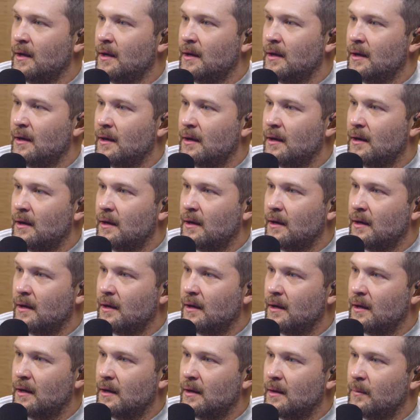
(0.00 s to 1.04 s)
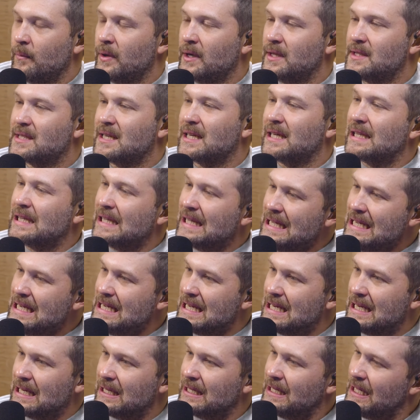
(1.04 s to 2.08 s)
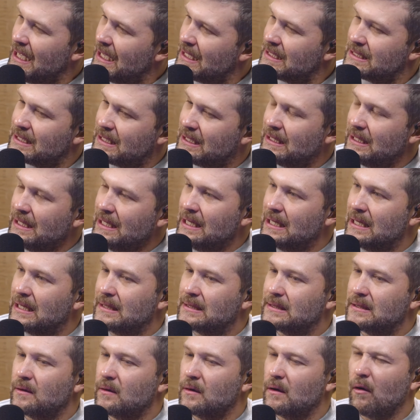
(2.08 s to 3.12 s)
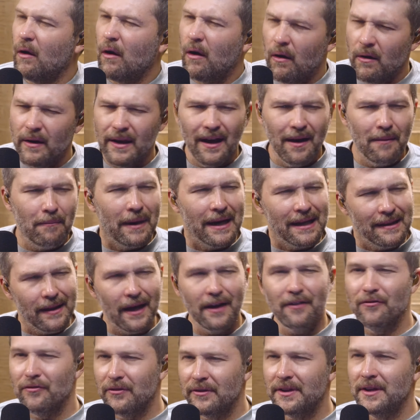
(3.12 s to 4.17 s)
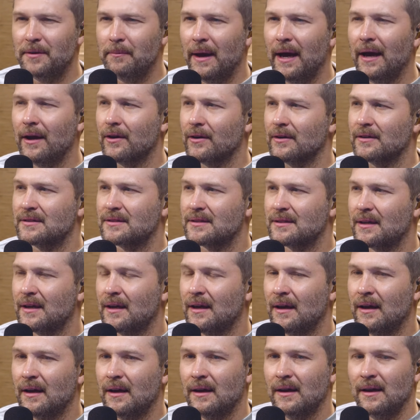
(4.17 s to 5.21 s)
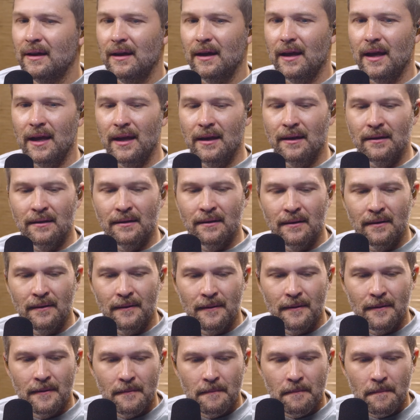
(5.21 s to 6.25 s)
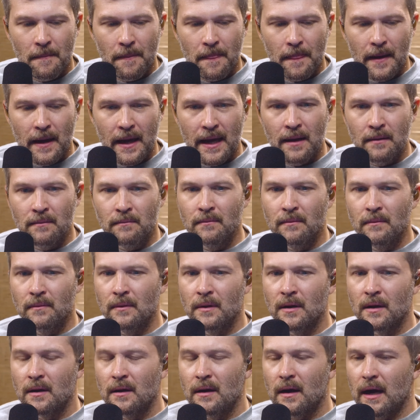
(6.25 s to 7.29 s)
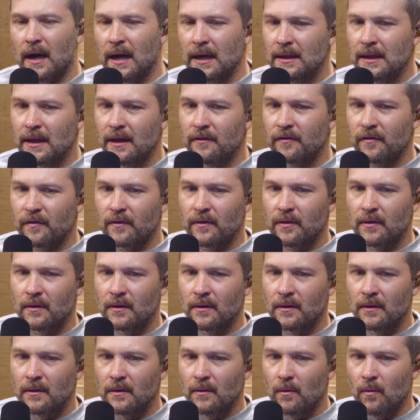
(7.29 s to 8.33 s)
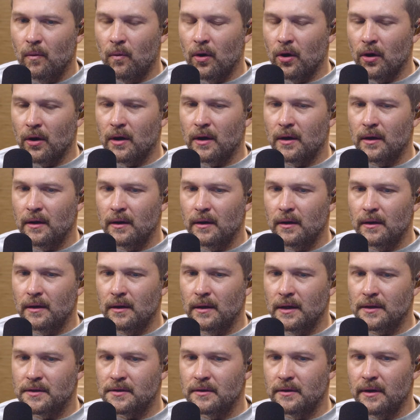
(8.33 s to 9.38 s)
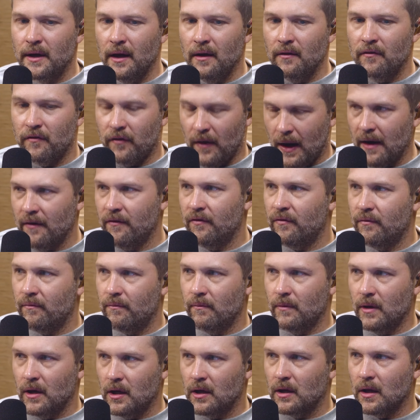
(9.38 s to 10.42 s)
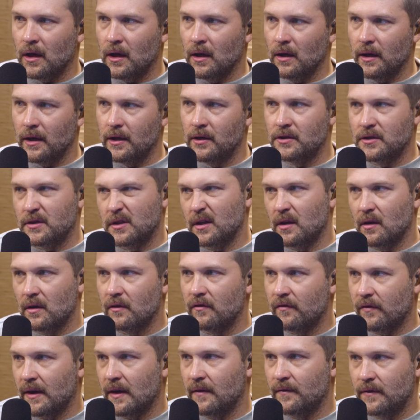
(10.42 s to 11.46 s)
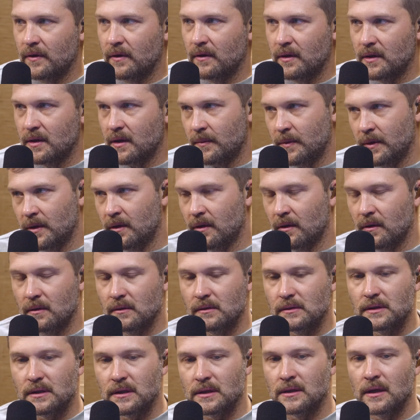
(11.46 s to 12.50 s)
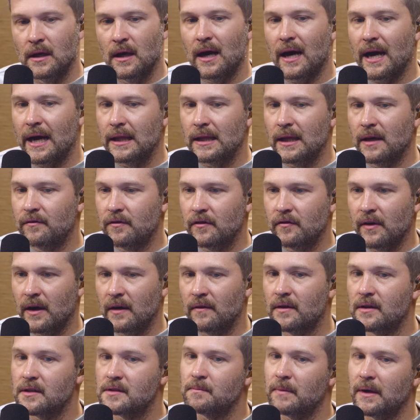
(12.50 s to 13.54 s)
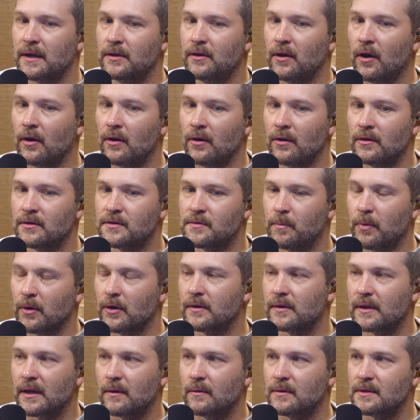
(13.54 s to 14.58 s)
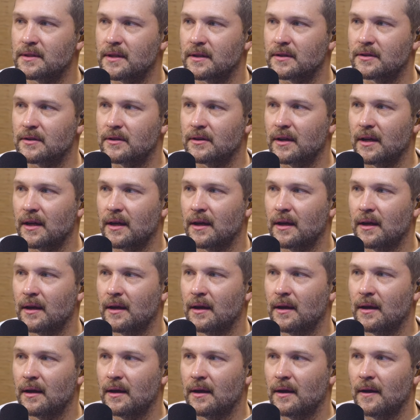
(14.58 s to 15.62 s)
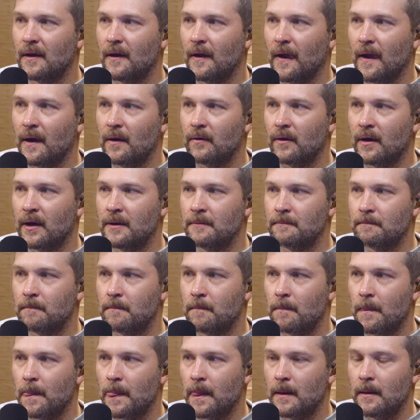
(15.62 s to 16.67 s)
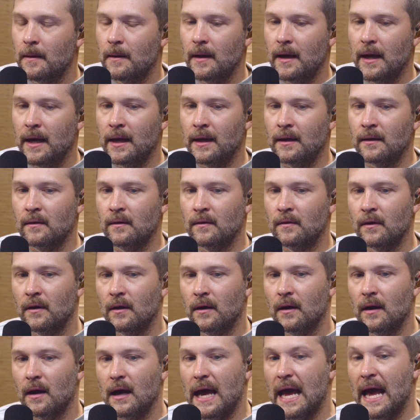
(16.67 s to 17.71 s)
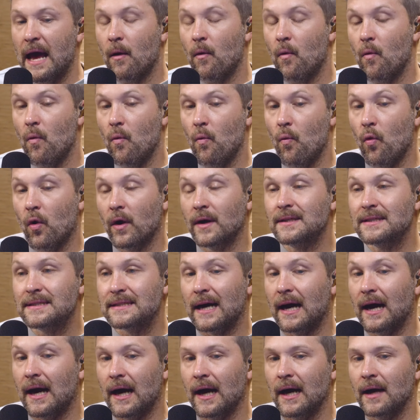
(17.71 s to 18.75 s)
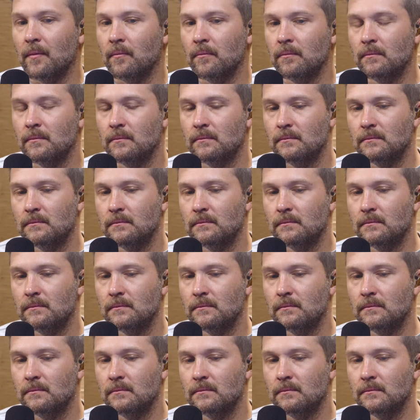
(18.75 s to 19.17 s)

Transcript: like it's it's so but it's clean. Yeah, yeah, it's clean. It's going. Yeah. Oh yeah, my life really matters. Yeah. And and I left work yesterday at five o'clock. I usually go to five thirty. I mean, uh, yeah, no, sometimes I left at five because my daughter's birthday was yesterday, right? Yeah. And at one time,